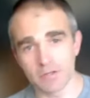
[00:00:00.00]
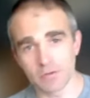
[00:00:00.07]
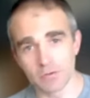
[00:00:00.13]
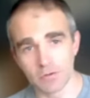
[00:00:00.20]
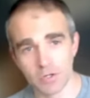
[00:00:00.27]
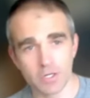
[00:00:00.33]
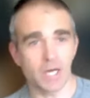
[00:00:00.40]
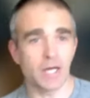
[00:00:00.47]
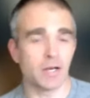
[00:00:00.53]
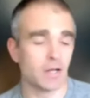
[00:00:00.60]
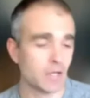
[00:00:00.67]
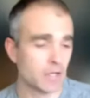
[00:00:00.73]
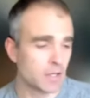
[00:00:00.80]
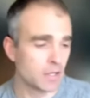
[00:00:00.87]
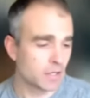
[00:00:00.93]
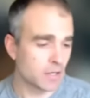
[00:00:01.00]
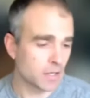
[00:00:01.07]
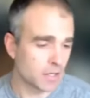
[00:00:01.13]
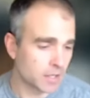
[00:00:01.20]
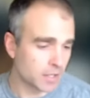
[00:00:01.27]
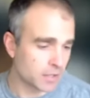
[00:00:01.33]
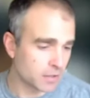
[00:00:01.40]
who look at
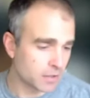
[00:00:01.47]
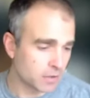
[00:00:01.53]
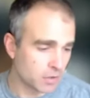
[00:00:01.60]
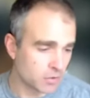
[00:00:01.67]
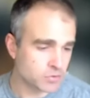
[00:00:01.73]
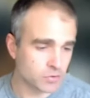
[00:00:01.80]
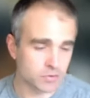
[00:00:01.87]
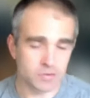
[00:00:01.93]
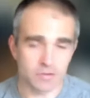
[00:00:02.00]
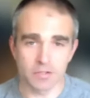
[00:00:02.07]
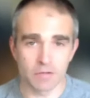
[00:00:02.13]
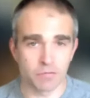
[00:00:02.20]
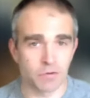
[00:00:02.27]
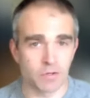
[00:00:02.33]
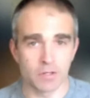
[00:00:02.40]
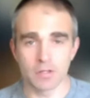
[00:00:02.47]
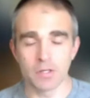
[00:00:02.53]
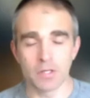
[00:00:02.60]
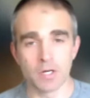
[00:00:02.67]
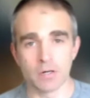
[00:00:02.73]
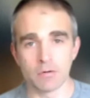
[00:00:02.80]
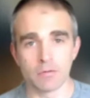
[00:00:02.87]
all sorts of different,
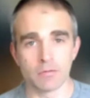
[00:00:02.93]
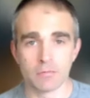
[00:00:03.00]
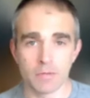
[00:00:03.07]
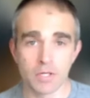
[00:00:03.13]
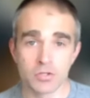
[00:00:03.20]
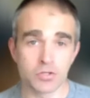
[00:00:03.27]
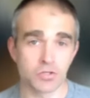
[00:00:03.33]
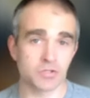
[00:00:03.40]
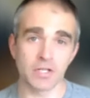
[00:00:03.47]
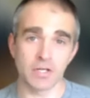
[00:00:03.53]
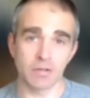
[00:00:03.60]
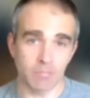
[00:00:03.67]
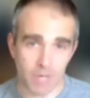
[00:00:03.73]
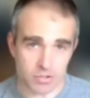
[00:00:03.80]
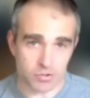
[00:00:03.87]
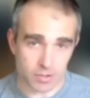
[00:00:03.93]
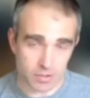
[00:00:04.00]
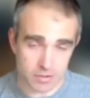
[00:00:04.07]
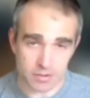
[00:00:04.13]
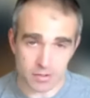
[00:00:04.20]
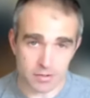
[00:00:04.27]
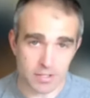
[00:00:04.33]
you know, interesting
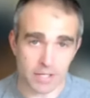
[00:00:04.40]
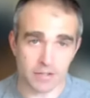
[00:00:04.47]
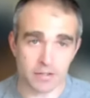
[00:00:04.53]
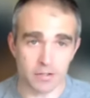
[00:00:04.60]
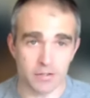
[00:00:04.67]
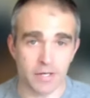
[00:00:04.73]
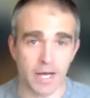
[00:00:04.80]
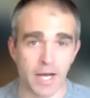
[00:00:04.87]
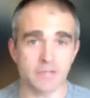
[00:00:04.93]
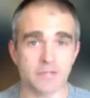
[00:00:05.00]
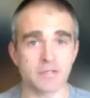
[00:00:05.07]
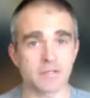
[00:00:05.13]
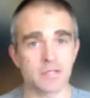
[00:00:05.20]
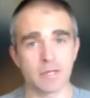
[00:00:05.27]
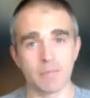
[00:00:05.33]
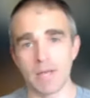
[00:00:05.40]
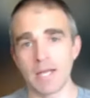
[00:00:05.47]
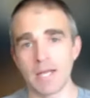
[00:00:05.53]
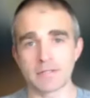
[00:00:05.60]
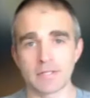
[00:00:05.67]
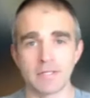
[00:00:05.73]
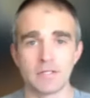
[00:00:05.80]
metrics and technical analysis, say,
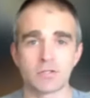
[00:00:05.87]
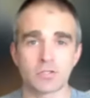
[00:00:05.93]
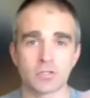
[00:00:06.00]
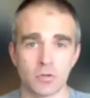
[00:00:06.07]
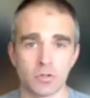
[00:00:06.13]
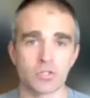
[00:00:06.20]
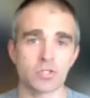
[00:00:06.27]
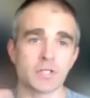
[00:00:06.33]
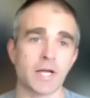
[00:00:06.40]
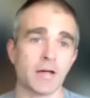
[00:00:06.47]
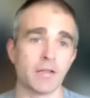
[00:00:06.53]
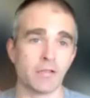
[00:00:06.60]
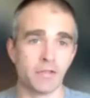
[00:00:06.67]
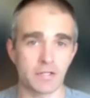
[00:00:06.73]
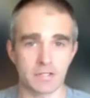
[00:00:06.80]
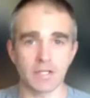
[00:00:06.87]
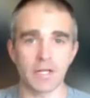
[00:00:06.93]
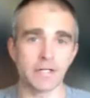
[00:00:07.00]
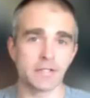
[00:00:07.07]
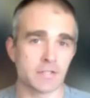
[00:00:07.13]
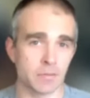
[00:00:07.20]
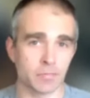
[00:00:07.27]
man, it's so interesting how this
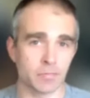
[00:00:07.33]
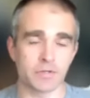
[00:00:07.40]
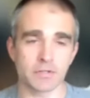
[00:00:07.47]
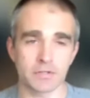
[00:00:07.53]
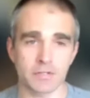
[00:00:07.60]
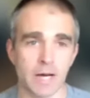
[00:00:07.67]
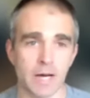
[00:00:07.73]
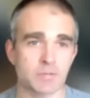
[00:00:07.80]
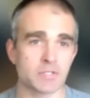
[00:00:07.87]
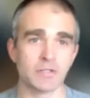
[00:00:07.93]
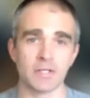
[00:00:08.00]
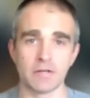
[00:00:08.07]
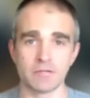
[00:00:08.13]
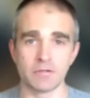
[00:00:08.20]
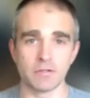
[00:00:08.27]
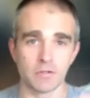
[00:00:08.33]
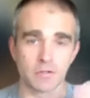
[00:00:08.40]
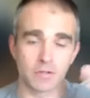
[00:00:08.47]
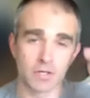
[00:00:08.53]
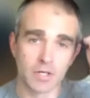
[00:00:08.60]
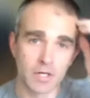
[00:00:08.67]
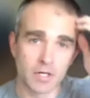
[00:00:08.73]
lines up with this option
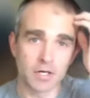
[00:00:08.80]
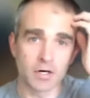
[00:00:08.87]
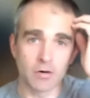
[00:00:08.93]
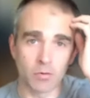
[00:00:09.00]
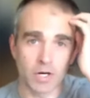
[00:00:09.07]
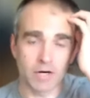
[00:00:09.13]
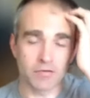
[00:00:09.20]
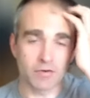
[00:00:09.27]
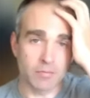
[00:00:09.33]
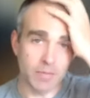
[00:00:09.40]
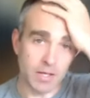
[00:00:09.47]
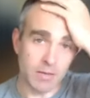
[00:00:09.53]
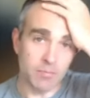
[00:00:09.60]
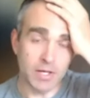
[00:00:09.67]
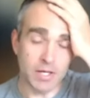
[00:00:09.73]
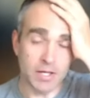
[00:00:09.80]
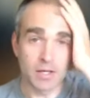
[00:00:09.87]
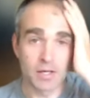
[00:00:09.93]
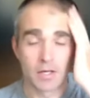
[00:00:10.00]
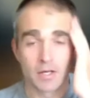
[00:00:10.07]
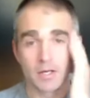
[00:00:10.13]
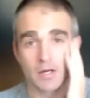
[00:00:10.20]
level or whatever it may be.
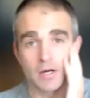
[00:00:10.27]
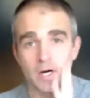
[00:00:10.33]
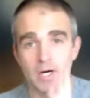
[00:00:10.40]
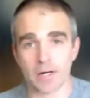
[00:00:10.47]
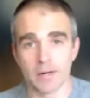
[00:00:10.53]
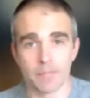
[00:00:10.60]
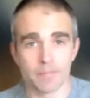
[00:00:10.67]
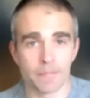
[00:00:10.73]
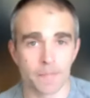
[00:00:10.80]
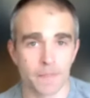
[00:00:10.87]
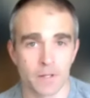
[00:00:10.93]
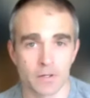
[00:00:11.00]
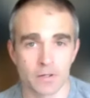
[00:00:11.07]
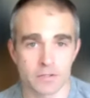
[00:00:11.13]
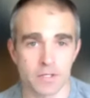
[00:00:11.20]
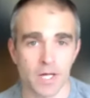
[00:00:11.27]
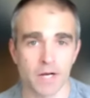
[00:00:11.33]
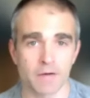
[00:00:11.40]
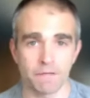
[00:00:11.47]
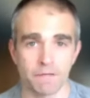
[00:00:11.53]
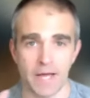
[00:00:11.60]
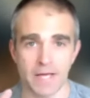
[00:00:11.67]
You know, there's a lot
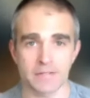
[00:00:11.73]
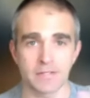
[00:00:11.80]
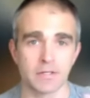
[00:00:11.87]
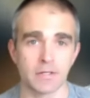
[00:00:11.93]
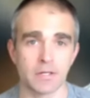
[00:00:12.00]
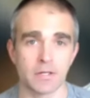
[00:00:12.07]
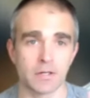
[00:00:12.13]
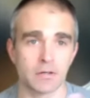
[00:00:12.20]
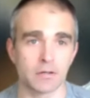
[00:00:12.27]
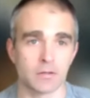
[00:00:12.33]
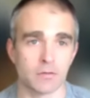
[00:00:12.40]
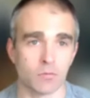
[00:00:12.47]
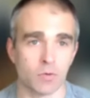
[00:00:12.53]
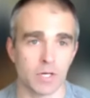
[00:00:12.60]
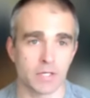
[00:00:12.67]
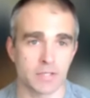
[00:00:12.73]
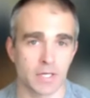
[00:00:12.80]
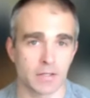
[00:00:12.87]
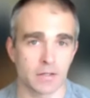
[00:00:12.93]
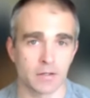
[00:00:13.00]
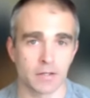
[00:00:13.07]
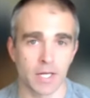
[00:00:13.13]
of fascinating ways
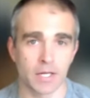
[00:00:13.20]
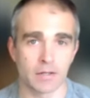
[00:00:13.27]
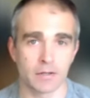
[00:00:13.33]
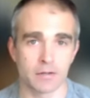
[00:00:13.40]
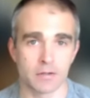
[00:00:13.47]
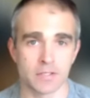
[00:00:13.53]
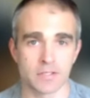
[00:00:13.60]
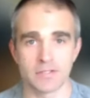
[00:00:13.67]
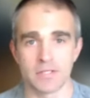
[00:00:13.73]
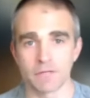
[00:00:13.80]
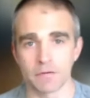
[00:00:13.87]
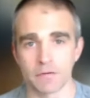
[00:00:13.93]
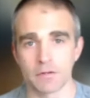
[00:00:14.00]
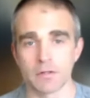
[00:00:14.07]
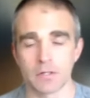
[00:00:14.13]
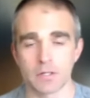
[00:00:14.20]
that these different